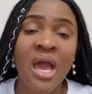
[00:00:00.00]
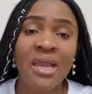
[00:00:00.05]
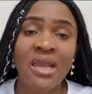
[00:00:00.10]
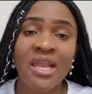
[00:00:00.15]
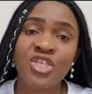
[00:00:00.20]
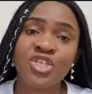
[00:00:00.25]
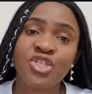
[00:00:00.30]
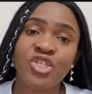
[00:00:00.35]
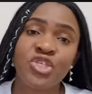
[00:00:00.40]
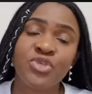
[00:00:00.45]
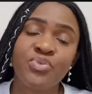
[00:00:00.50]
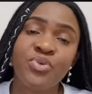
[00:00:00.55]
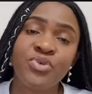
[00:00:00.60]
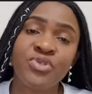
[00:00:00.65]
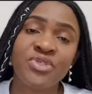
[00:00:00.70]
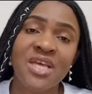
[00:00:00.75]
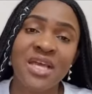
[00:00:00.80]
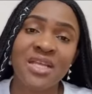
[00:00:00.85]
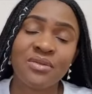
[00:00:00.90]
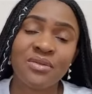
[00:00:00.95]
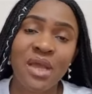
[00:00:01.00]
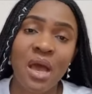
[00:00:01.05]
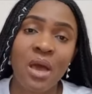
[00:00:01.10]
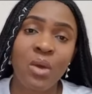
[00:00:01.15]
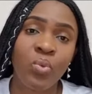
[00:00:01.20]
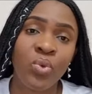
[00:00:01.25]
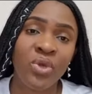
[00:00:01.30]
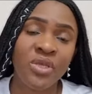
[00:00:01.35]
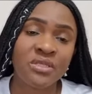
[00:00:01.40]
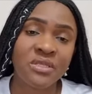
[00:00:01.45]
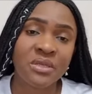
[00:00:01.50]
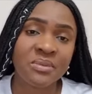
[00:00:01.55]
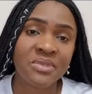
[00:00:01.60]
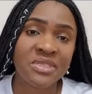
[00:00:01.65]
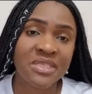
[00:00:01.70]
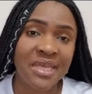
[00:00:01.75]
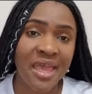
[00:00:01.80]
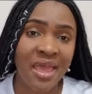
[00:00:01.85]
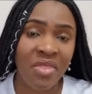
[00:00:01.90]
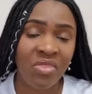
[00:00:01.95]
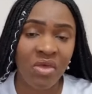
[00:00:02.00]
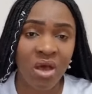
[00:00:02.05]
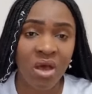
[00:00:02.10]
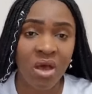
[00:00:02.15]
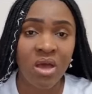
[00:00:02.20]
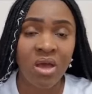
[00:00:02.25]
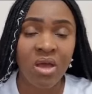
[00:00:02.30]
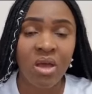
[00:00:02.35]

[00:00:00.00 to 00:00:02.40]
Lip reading: let's just put our wisdom together,